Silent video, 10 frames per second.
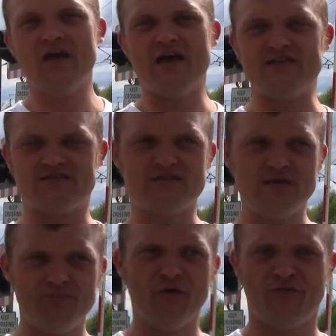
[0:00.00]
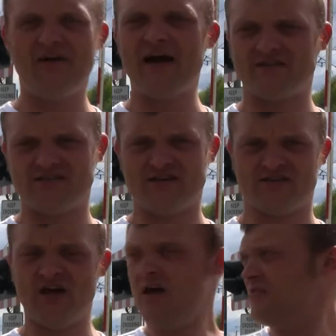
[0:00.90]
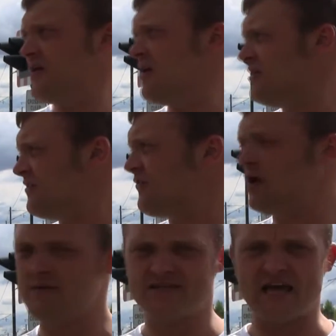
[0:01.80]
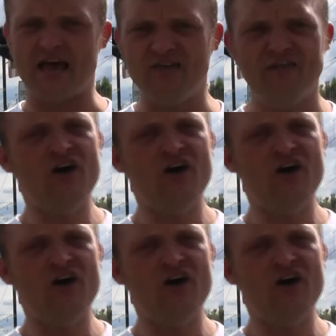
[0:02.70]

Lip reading: It's the simple fact is that they've got to be safe,